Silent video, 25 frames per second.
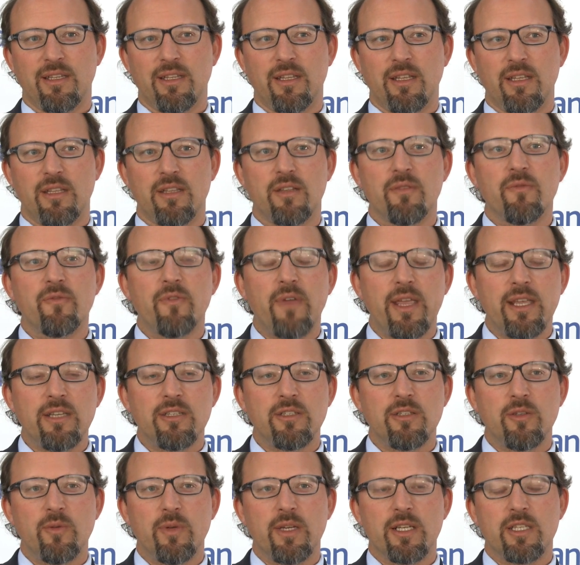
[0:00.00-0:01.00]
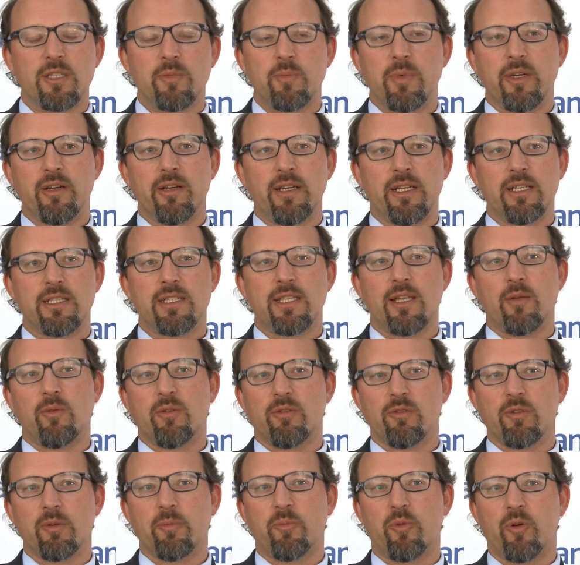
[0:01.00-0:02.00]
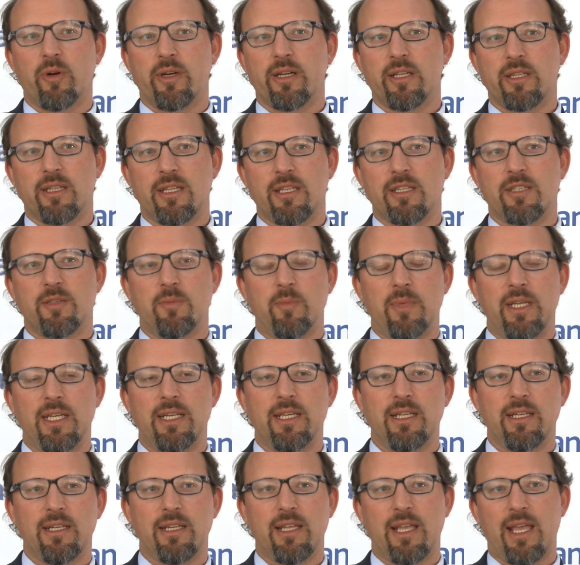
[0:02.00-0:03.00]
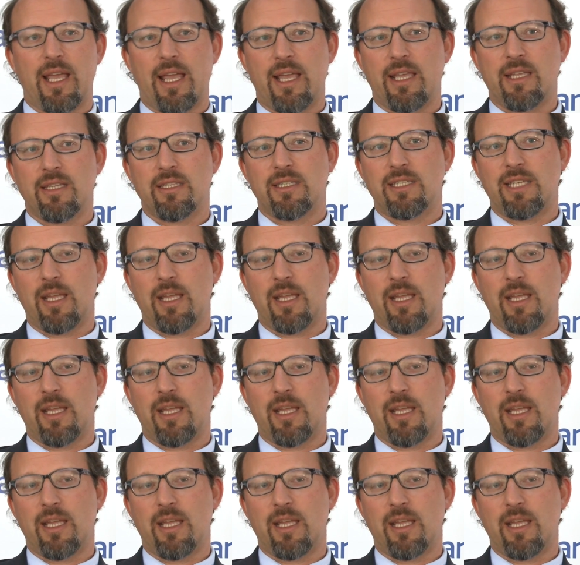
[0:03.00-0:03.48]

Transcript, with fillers: The phase 2 experience that we'll report at this meeting has